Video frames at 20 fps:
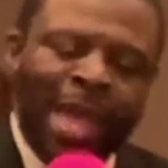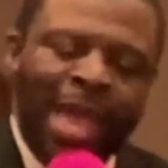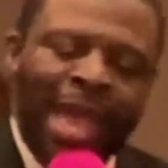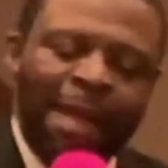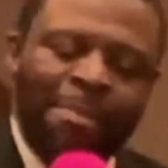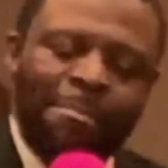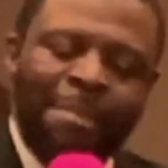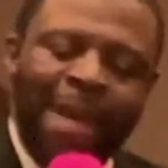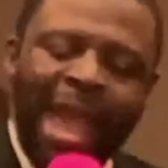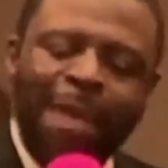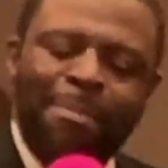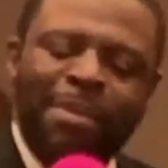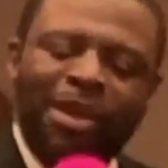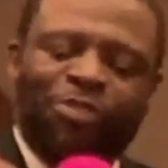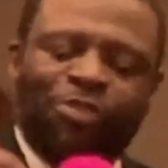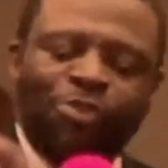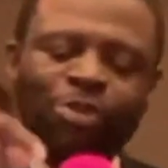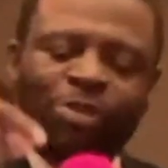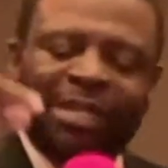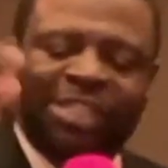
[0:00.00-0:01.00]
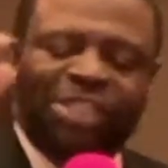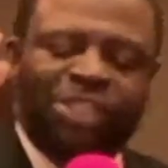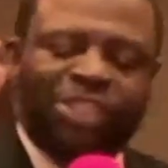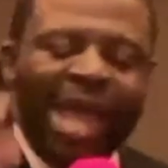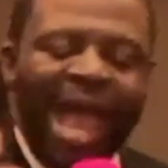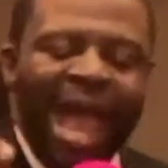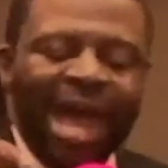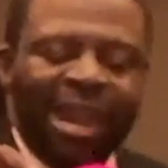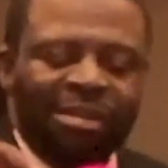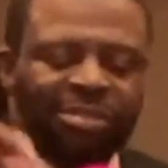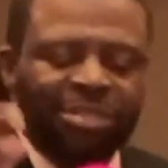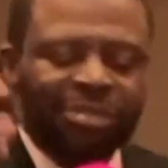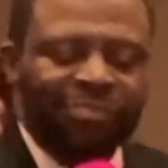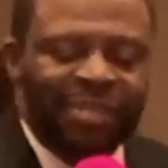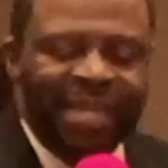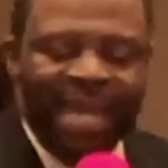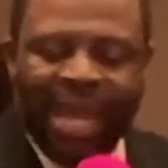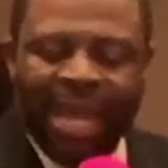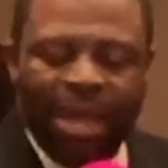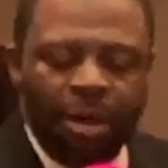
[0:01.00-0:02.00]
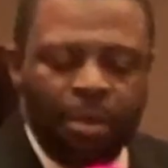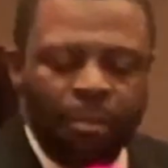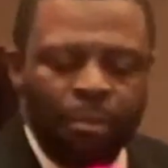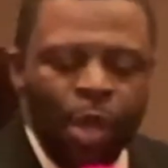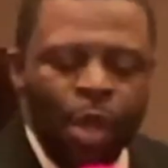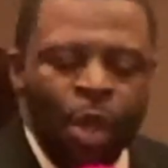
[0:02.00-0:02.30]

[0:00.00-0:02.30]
It may be through the shadows of death